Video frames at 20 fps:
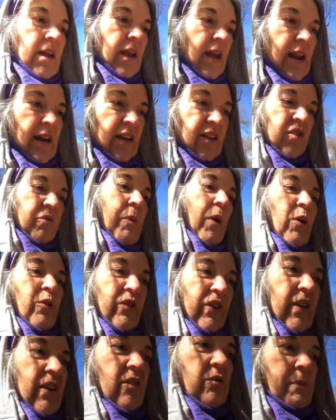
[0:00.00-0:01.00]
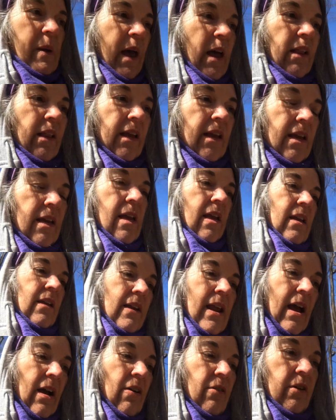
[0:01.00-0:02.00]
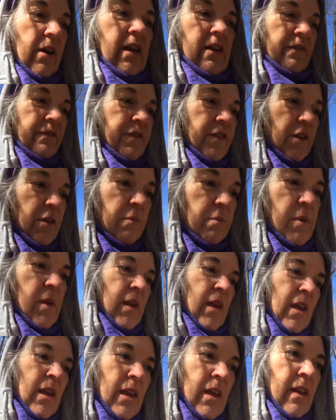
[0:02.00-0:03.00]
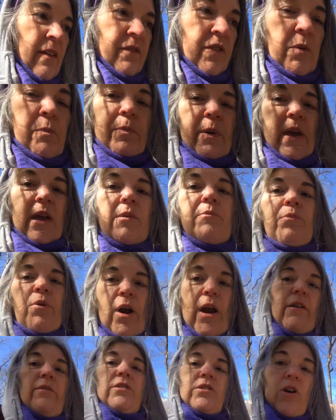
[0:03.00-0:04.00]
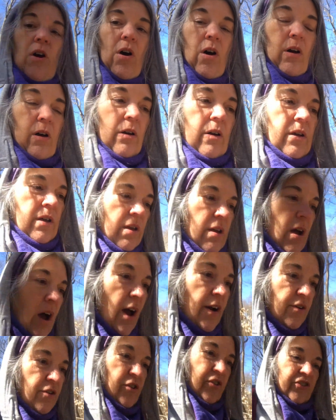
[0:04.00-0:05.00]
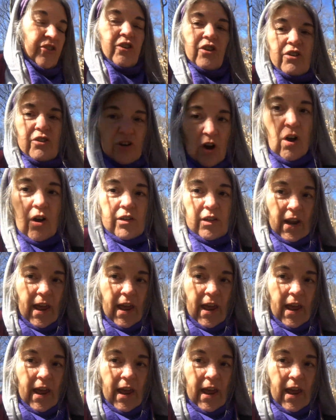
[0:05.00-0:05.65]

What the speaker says: and exposing his belly. Now, if the big brown dog understood dog